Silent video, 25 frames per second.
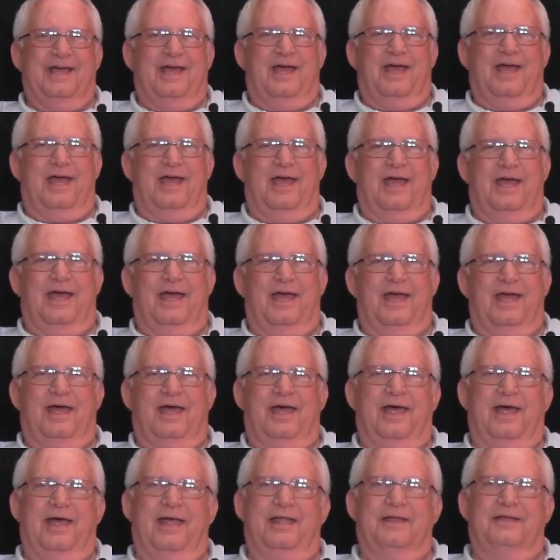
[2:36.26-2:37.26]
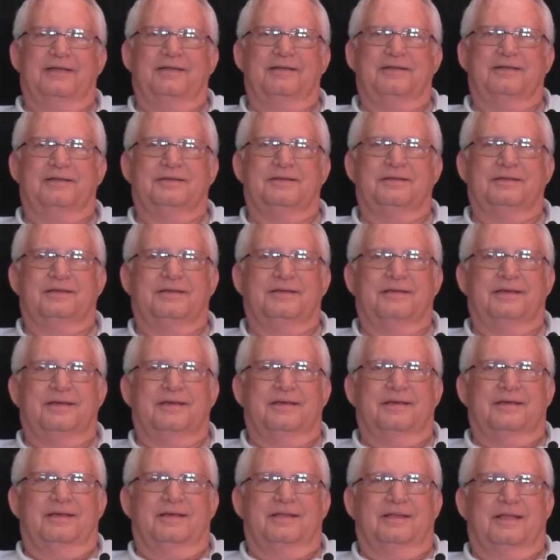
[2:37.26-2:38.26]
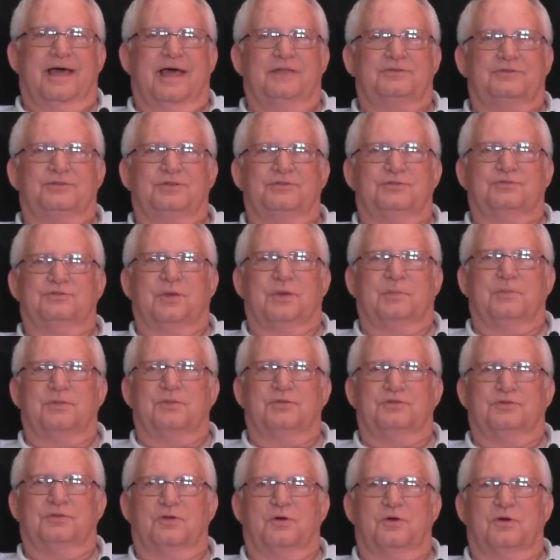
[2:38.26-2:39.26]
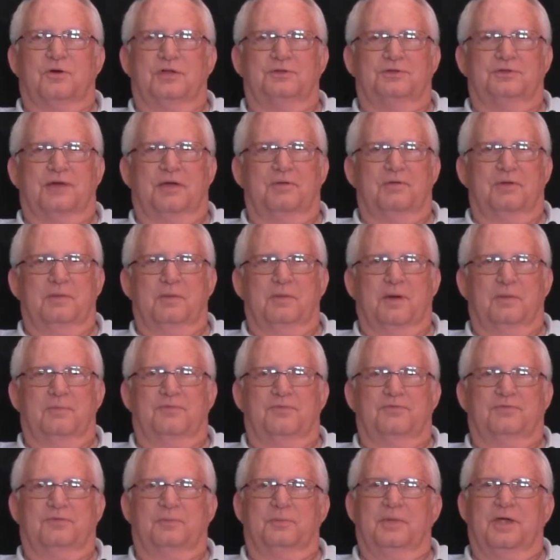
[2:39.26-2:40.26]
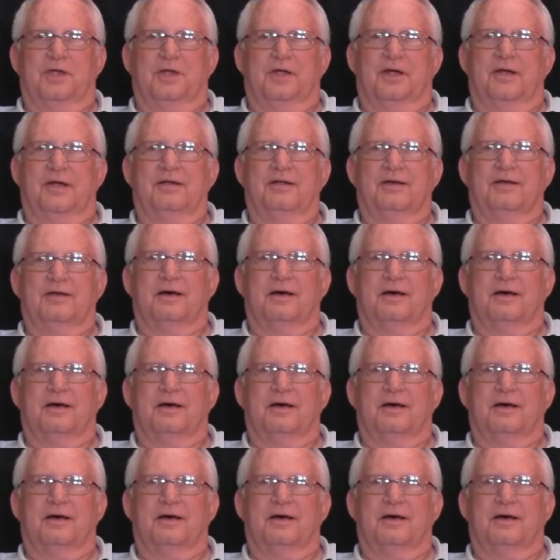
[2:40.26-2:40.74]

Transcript: And that's just some of the stories I remember from here.